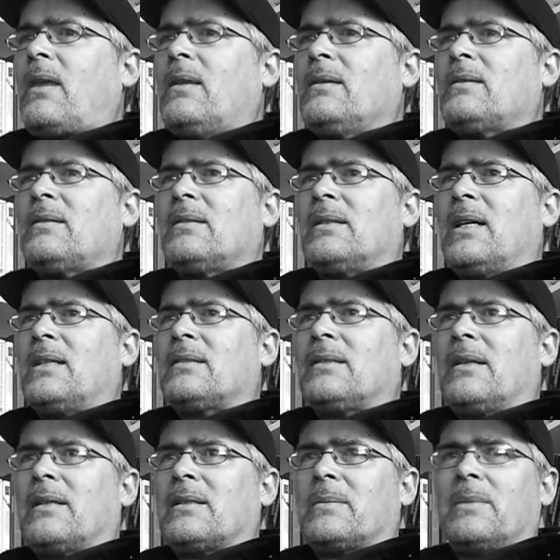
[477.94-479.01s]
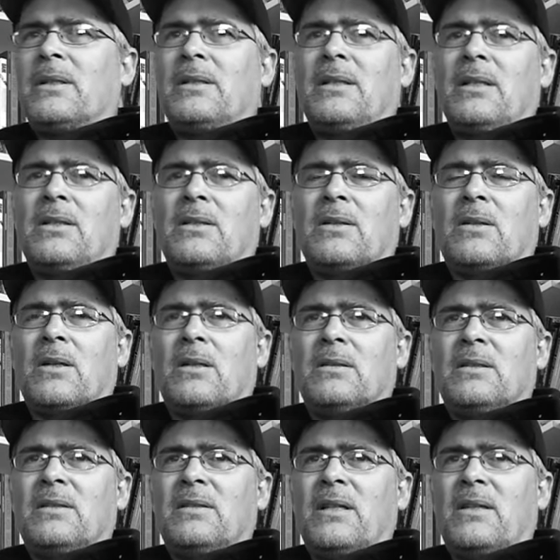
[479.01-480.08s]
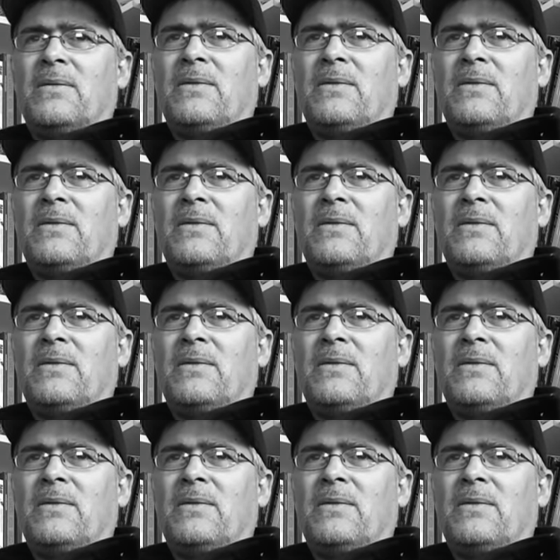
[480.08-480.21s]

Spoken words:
This is the last class I'm going to teach at the College of Santa